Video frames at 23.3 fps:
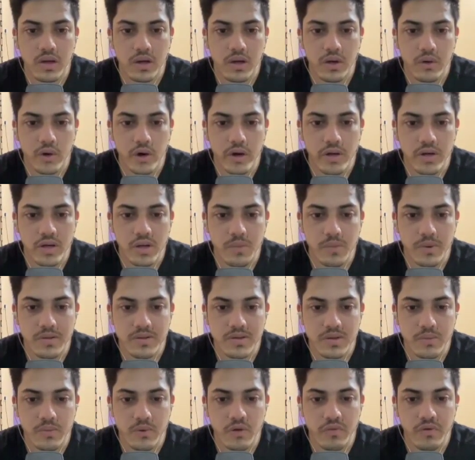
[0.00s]

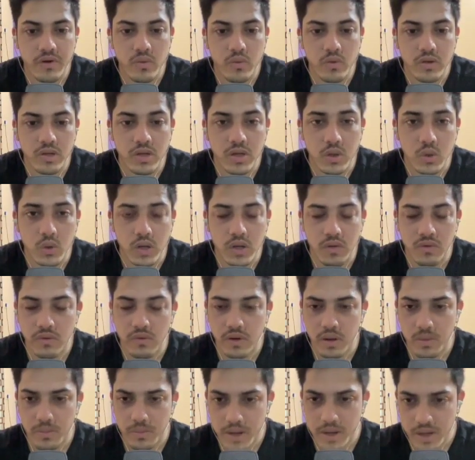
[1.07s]
20% profit within, if you
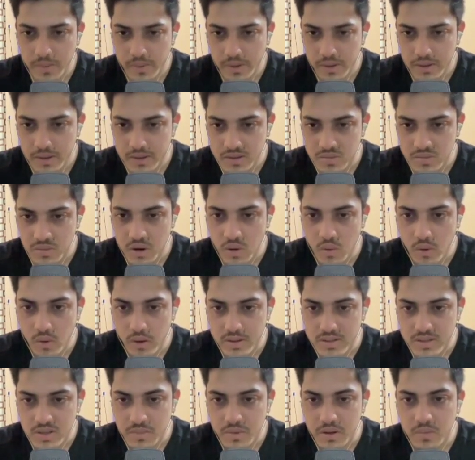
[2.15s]
wanna make money, this is my
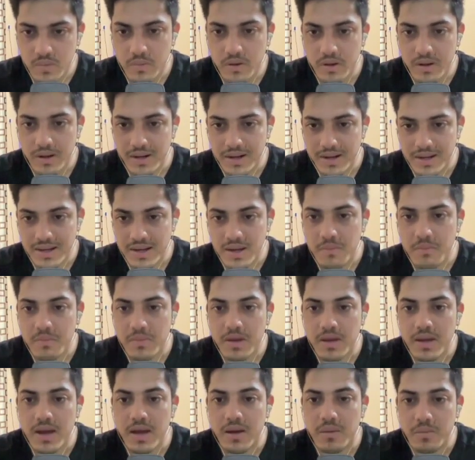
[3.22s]
WhatsApp number, DM
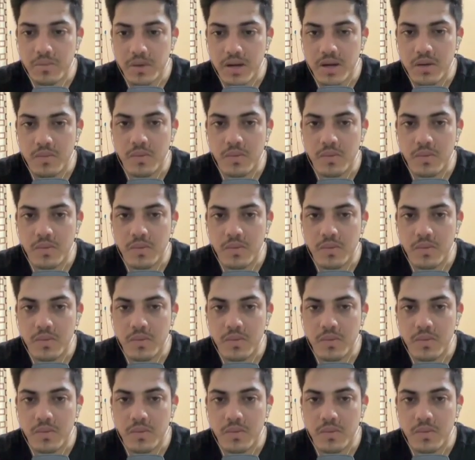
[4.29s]
me and make